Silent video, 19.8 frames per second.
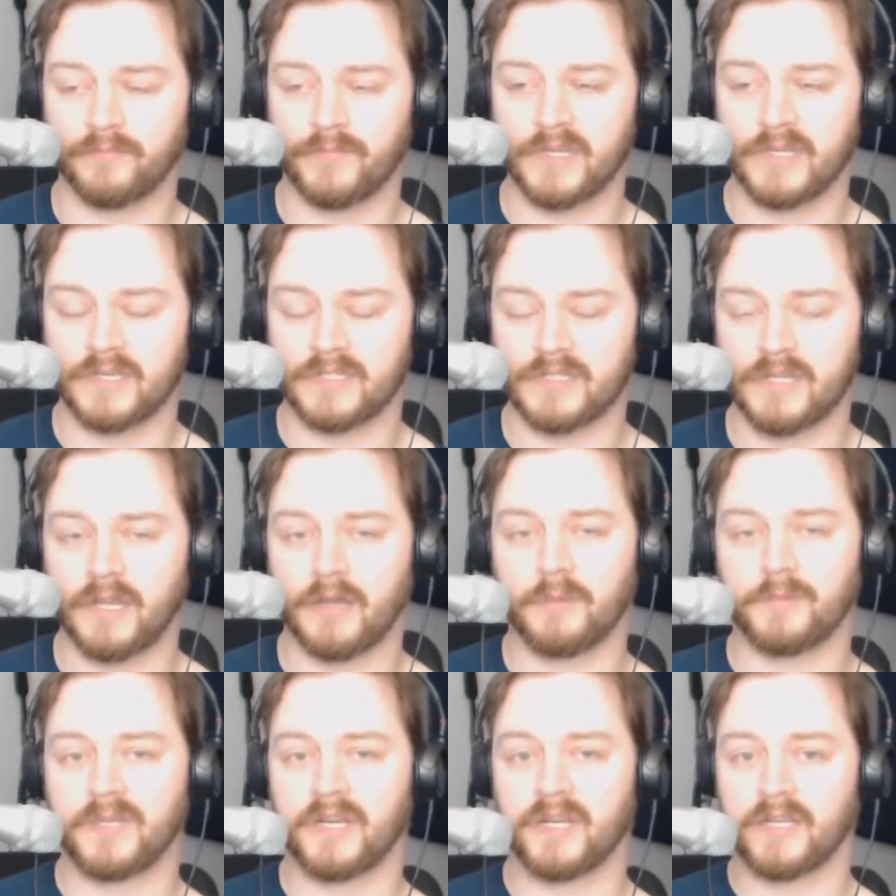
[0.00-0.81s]
because
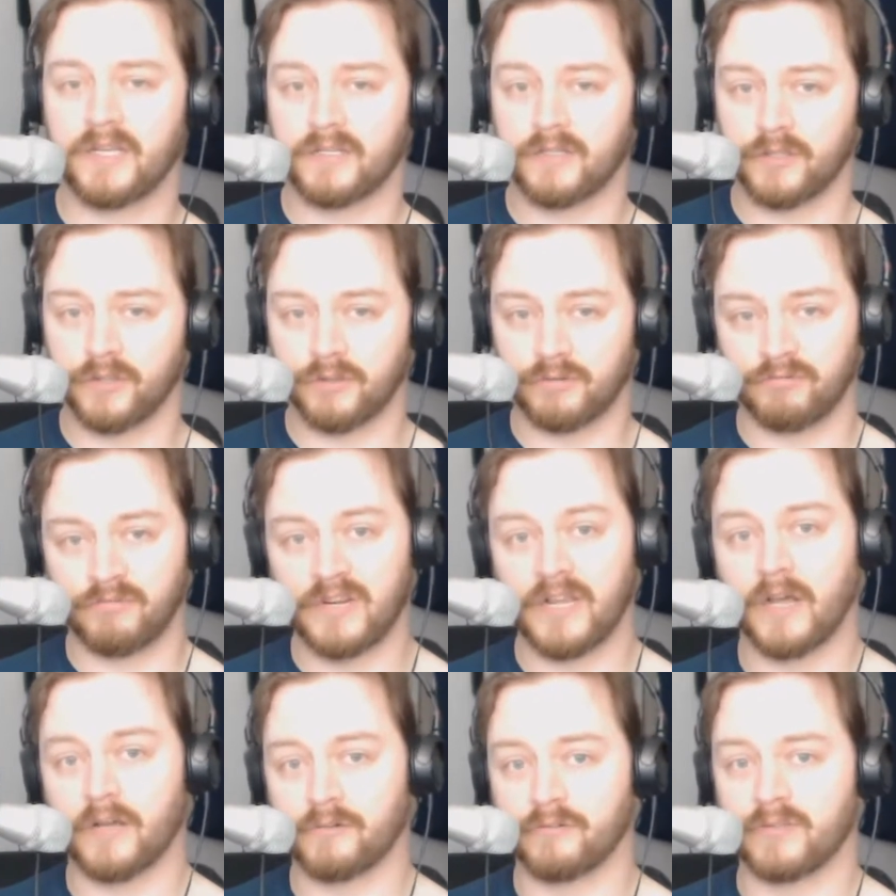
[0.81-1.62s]
now I'm getting into
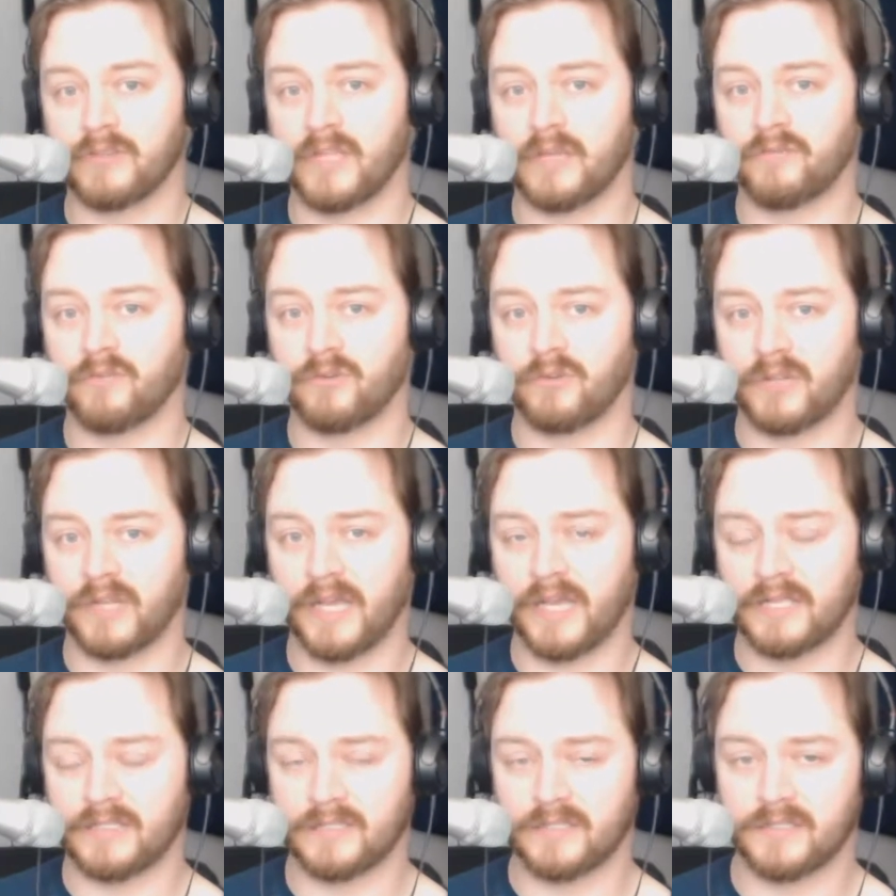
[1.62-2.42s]
300 level
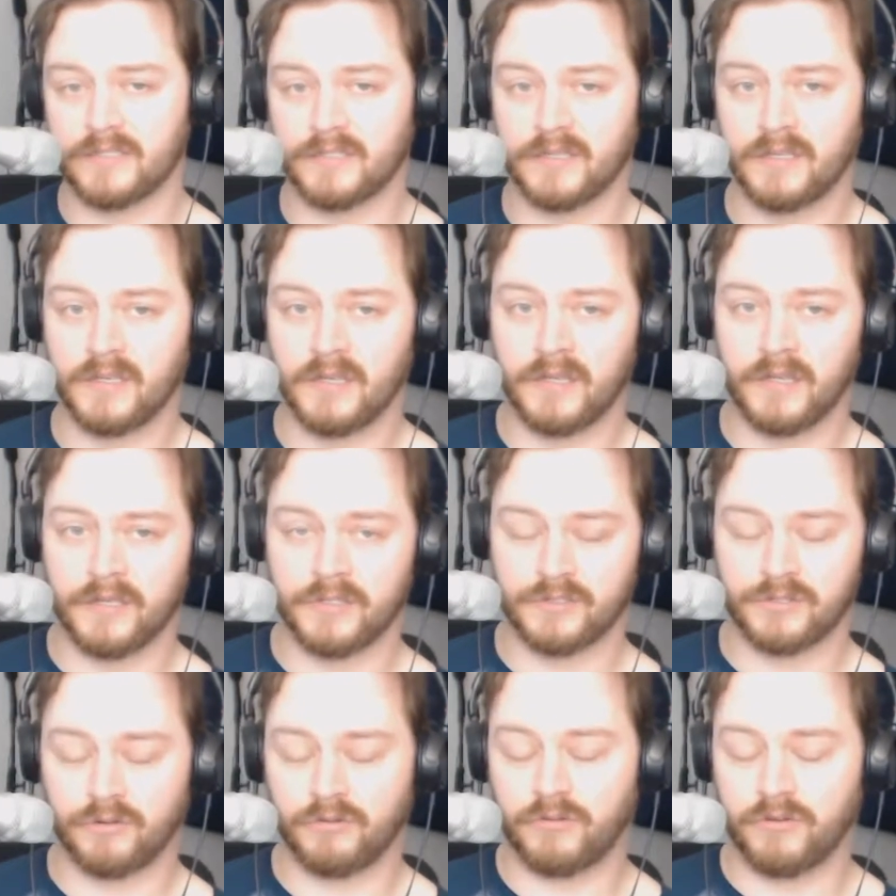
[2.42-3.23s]
classes.
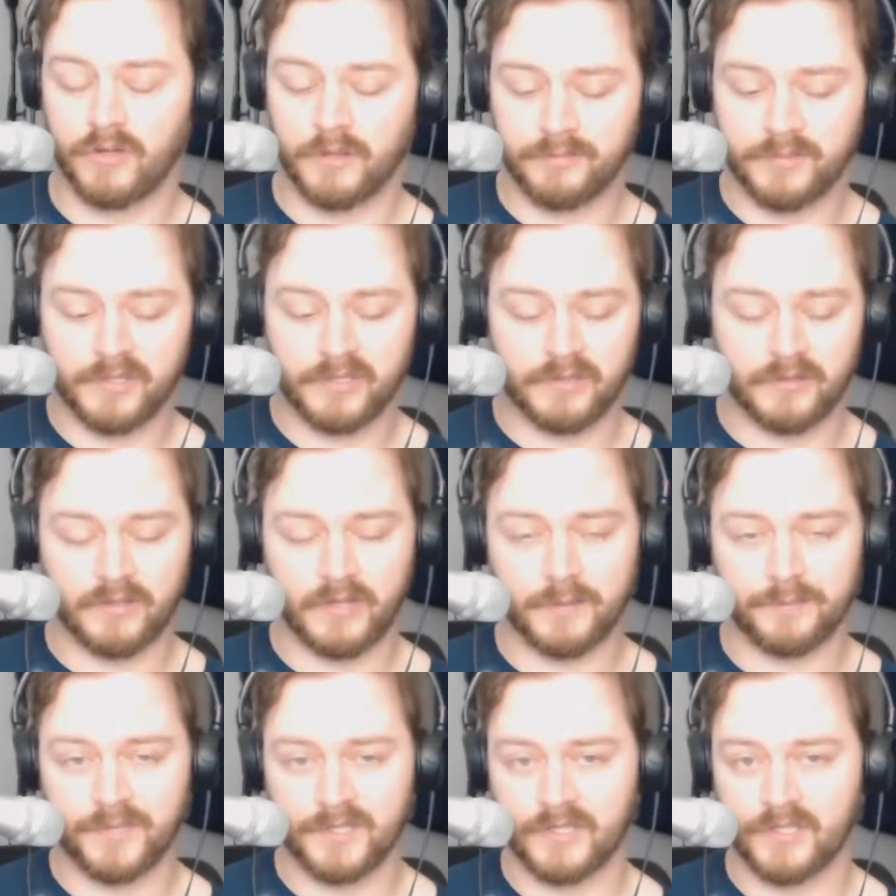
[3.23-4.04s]
So up to
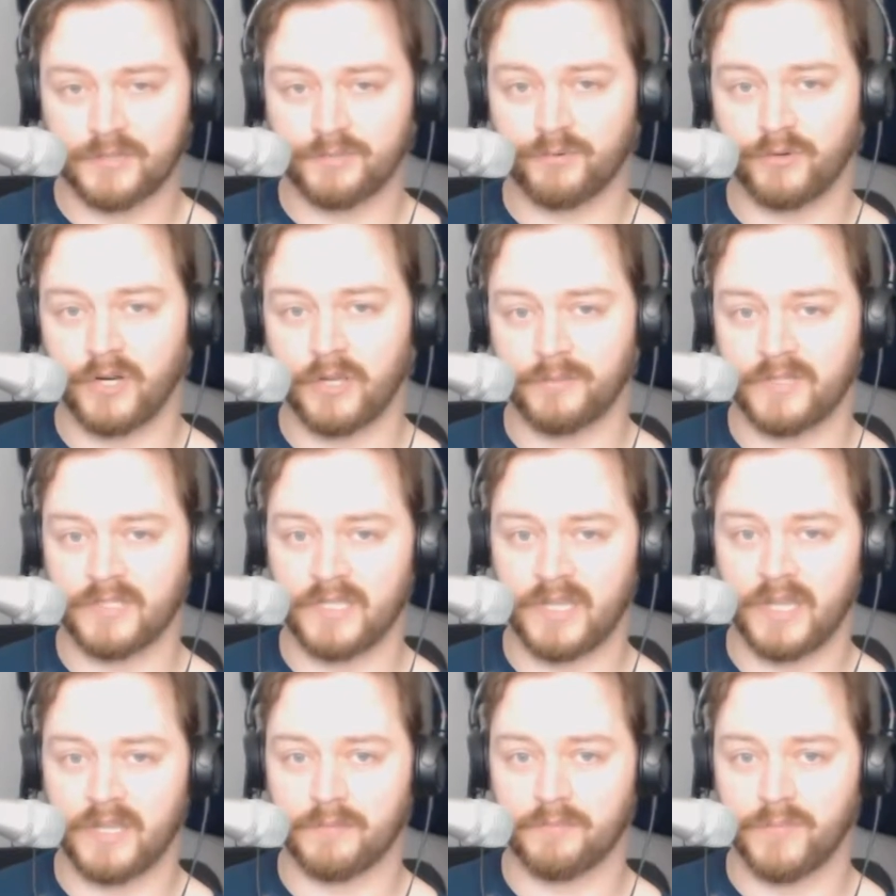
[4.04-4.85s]
this point, I've been
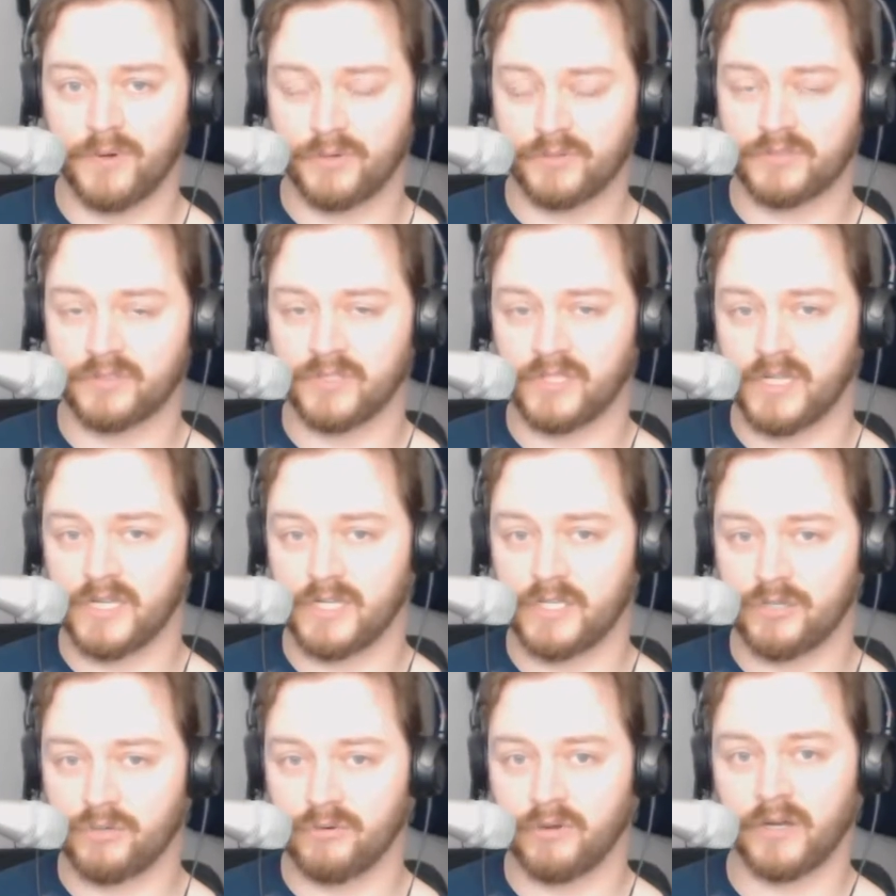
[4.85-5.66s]
taking mostly
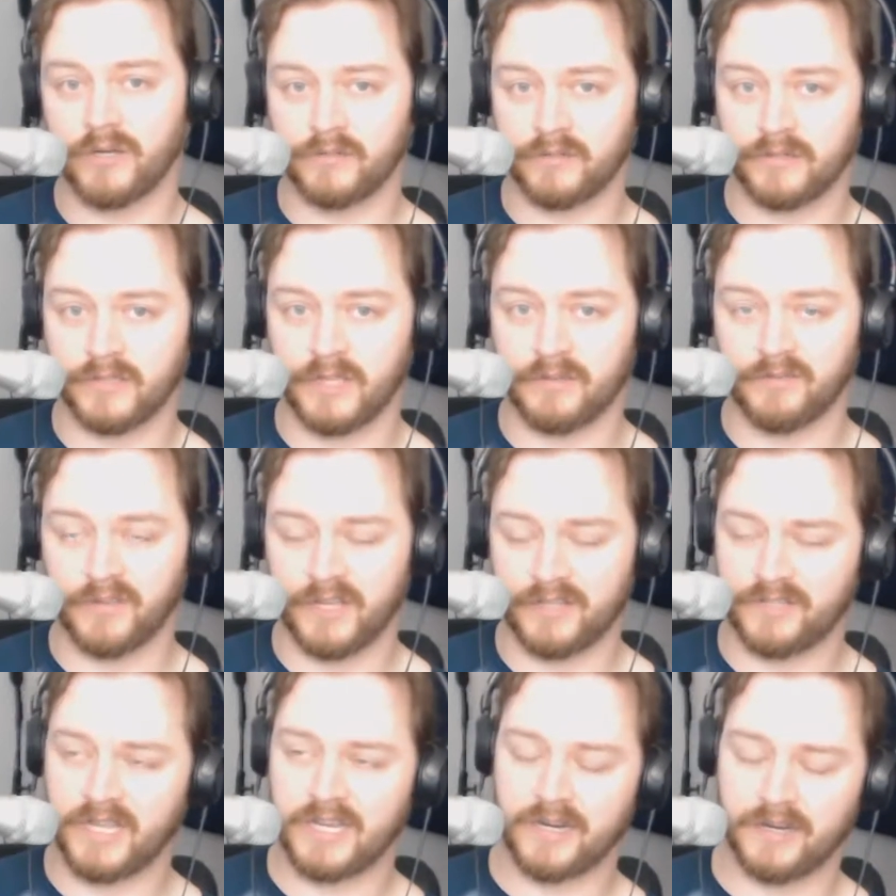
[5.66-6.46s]
200 level.
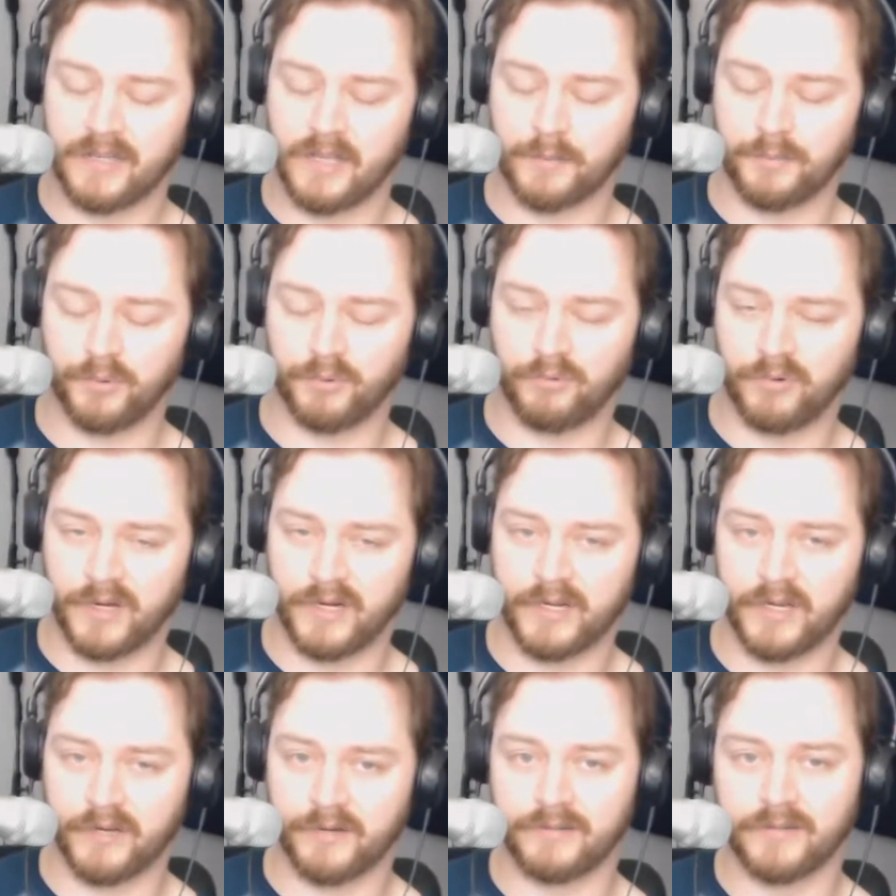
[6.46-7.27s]
I've taken a couple
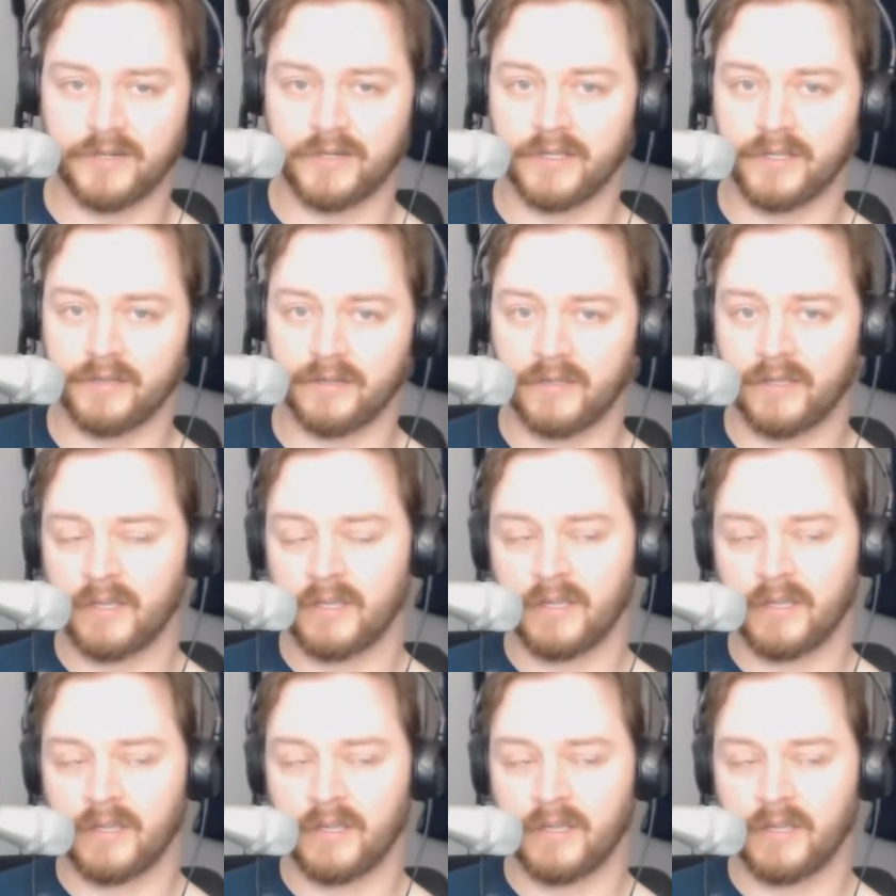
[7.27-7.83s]
100, and